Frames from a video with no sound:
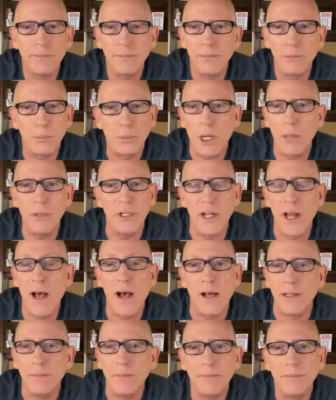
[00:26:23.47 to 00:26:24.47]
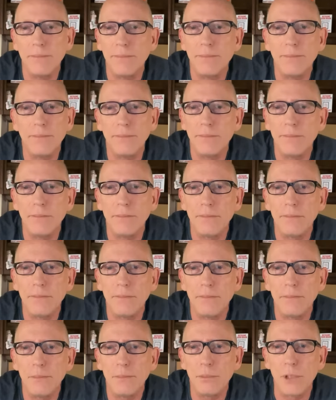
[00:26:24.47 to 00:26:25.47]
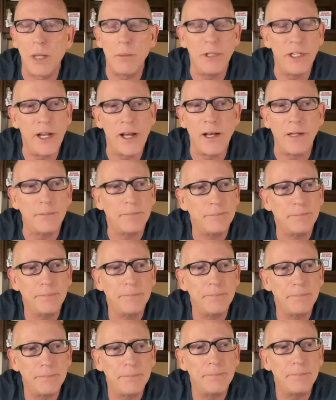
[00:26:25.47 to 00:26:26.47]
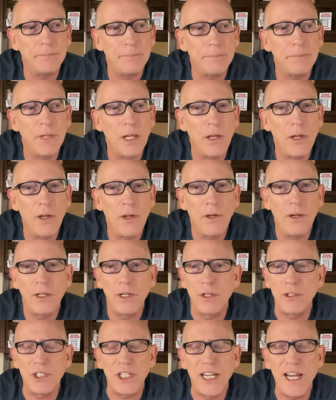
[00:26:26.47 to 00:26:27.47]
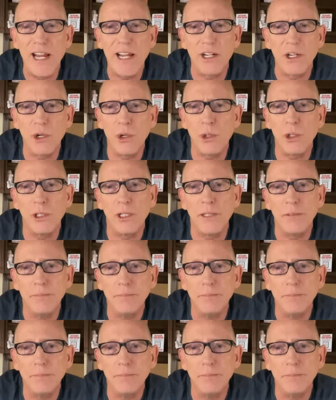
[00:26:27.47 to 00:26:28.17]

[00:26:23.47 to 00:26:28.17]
Probably not. Probably not. Because he can't Google it.